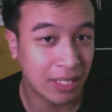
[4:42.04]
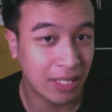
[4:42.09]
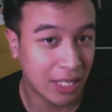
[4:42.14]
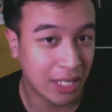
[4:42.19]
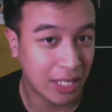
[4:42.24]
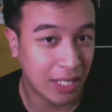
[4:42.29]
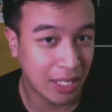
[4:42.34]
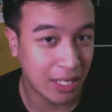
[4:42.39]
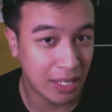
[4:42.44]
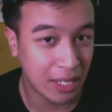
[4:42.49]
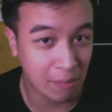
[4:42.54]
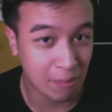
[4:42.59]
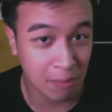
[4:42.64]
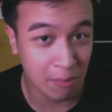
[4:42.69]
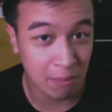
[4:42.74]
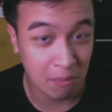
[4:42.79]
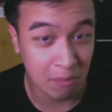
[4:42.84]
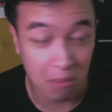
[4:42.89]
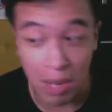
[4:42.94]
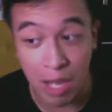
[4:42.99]

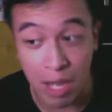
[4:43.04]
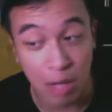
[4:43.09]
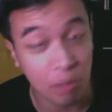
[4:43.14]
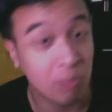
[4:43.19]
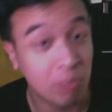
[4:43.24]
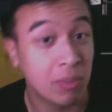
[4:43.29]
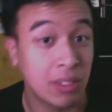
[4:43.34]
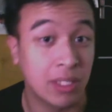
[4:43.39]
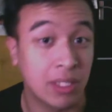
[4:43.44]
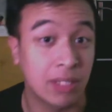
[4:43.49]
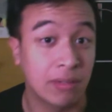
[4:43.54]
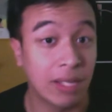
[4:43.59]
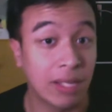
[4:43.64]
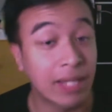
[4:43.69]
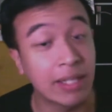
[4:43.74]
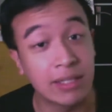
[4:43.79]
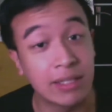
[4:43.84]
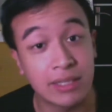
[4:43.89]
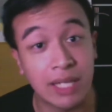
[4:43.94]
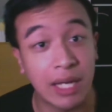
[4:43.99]
in my opinion, at the
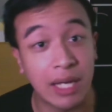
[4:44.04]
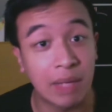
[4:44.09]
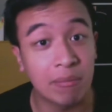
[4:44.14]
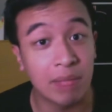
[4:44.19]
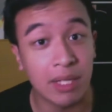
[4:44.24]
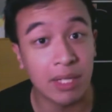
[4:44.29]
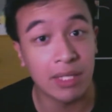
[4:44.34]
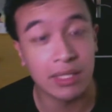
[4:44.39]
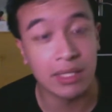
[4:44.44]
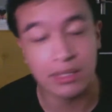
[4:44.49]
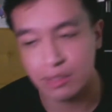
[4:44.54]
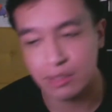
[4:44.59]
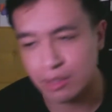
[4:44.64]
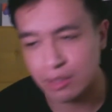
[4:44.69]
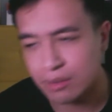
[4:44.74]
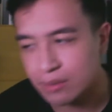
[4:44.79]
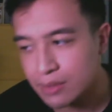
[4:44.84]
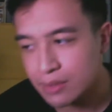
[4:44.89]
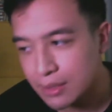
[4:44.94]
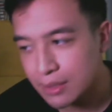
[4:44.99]
time, at least, you know?
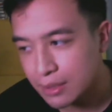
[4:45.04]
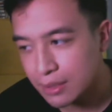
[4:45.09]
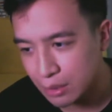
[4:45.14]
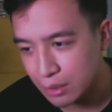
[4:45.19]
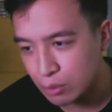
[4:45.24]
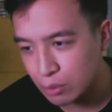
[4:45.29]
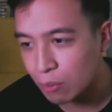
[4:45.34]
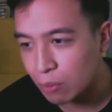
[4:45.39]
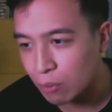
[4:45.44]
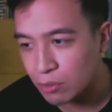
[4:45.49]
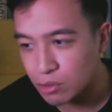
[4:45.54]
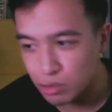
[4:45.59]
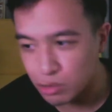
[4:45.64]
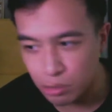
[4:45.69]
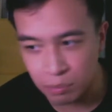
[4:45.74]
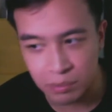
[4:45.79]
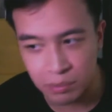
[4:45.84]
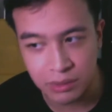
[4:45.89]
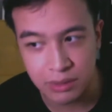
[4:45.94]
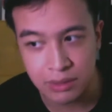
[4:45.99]
That's why I was so
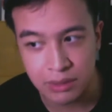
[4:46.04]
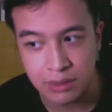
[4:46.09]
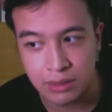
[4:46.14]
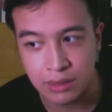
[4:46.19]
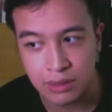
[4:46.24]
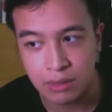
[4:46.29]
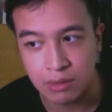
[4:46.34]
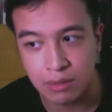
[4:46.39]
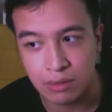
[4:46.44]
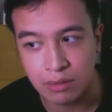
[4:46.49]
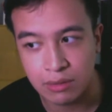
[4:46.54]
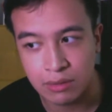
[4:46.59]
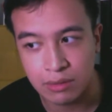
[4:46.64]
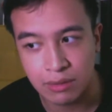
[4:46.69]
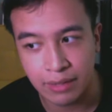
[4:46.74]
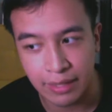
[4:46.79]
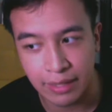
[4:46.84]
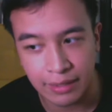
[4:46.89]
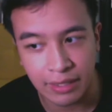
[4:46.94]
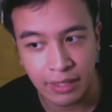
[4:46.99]
persistent on
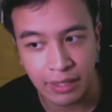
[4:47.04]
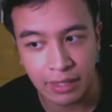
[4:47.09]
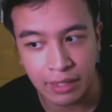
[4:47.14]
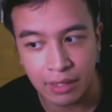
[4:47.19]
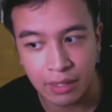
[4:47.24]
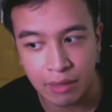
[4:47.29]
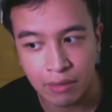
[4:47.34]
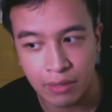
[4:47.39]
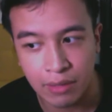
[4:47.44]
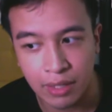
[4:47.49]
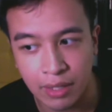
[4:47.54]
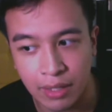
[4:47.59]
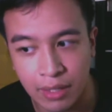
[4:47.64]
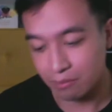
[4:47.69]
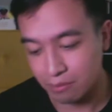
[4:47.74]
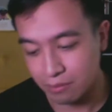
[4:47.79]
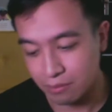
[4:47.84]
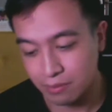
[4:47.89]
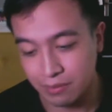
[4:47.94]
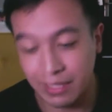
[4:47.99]
getting it out,
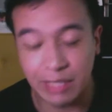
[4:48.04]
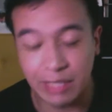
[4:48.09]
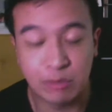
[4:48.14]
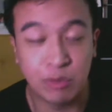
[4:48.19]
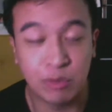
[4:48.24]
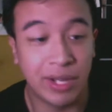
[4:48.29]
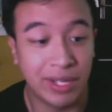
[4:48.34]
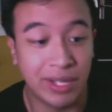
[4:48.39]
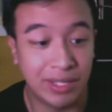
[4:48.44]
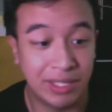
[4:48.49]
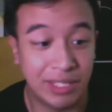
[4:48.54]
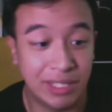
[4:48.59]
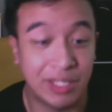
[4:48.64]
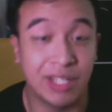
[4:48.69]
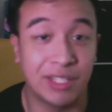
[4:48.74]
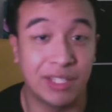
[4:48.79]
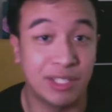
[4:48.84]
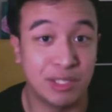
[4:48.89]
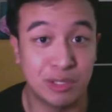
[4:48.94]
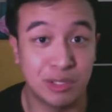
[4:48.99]
and that's why
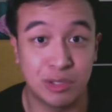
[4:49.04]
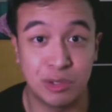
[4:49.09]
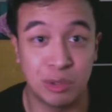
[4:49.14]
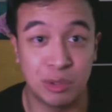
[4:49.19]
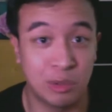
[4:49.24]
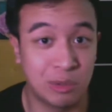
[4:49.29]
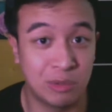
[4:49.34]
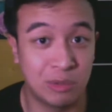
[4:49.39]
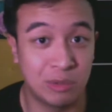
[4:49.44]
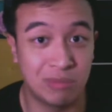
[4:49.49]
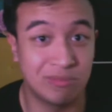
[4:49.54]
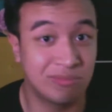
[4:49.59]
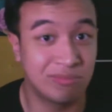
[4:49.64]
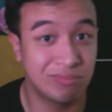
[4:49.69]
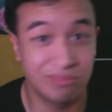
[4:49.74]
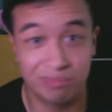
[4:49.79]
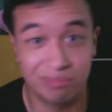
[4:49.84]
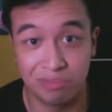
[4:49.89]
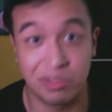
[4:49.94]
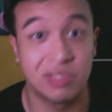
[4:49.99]
Kitani is so
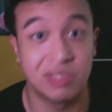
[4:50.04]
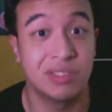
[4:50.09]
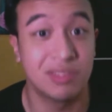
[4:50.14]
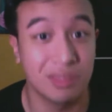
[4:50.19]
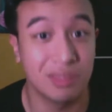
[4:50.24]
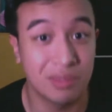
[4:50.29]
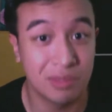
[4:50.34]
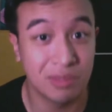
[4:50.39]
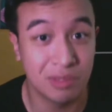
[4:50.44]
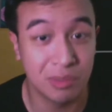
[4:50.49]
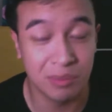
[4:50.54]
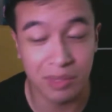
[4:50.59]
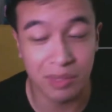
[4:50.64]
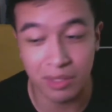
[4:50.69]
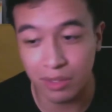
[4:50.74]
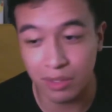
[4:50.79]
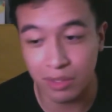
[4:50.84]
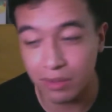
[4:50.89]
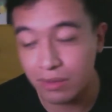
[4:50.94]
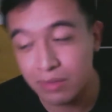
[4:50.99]
personal to me, you
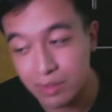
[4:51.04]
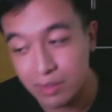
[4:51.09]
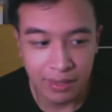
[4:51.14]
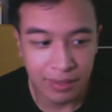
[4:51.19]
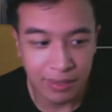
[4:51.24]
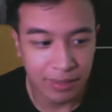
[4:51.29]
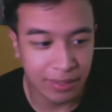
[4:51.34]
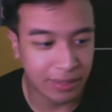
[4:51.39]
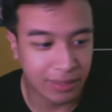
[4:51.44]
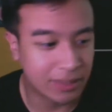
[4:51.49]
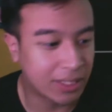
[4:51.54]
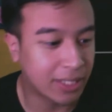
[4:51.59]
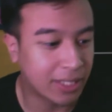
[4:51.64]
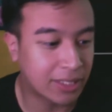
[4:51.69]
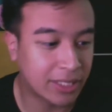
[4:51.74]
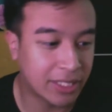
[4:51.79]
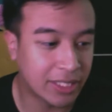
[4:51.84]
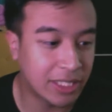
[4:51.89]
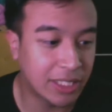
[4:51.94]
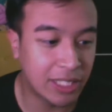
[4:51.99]
know? It's like
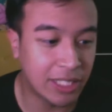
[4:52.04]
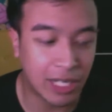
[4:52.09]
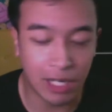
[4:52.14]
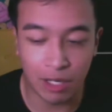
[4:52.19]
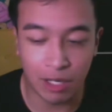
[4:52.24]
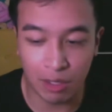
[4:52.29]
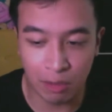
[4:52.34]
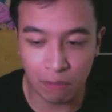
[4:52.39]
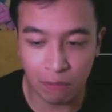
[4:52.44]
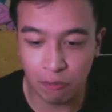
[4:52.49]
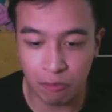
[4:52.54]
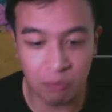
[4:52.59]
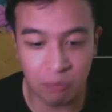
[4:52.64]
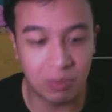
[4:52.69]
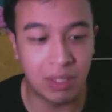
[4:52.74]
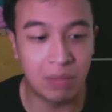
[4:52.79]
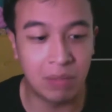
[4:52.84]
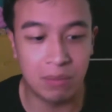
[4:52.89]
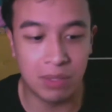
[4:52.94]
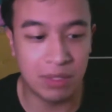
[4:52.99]
taking care of a
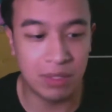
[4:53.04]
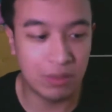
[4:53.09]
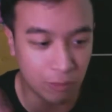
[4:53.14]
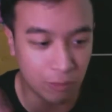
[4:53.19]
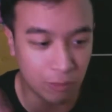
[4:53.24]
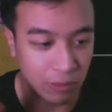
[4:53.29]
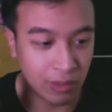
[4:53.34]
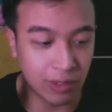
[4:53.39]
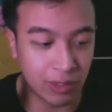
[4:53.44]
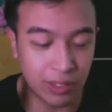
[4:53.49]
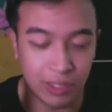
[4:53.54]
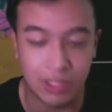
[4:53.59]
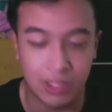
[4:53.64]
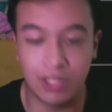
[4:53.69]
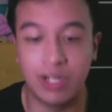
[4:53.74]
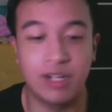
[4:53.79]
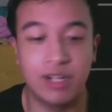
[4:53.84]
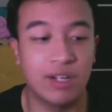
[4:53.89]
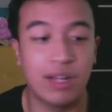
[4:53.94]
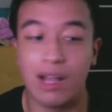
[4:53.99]
baby for a year
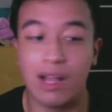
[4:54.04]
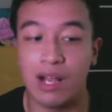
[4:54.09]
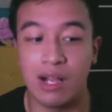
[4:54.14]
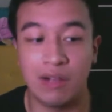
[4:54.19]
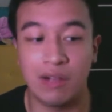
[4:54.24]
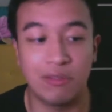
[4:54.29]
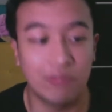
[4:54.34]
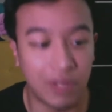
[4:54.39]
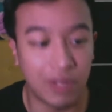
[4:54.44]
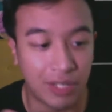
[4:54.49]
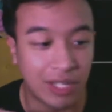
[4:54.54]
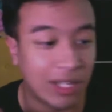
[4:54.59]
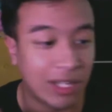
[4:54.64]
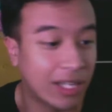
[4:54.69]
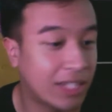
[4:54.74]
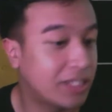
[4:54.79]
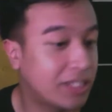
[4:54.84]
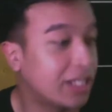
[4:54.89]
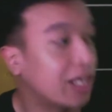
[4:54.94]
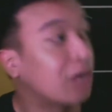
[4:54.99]
and a half and then
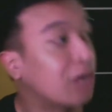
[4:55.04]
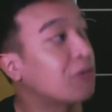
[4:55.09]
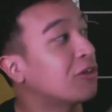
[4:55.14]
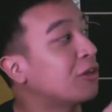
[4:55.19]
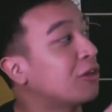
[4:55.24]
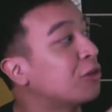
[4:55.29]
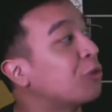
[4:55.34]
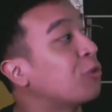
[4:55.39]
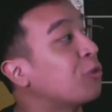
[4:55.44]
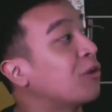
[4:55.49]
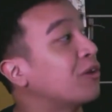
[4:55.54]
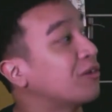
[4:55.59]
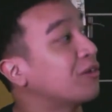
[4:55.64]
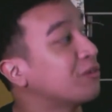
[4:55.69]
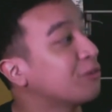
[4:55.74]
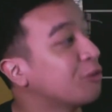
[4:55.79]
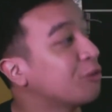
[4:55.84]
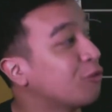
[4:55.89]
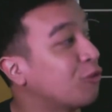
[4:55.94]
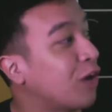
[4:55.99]
letting out in the world
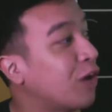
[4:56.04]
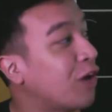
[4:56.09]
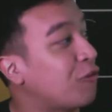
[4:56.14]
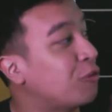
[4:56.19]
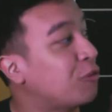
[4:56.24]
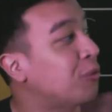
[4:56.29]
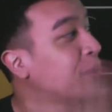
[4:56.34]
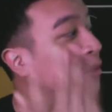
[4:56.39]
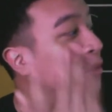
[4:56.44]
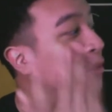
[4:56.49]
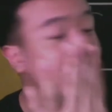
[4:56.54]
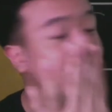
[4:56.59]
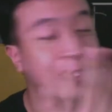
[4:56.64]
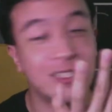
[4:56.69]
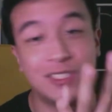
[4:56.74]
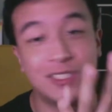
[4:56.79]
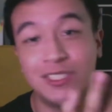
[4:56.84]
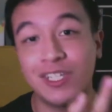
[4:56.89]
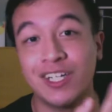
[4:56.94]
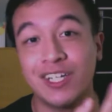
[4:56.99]
for everybody to
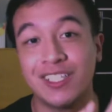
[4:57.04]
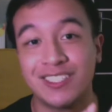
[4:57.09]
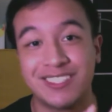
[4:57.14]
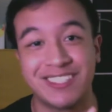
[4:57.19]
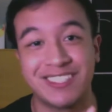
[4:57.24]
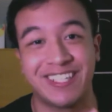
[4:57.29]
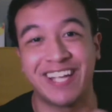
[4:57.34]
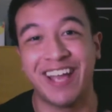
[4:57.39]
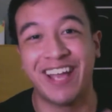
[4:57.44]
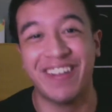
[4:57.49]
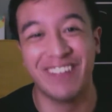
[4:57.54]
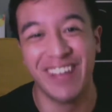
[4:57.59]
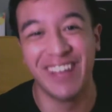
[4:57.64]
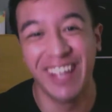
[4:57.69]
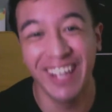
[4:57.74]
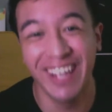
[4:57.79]
just judge, you get me?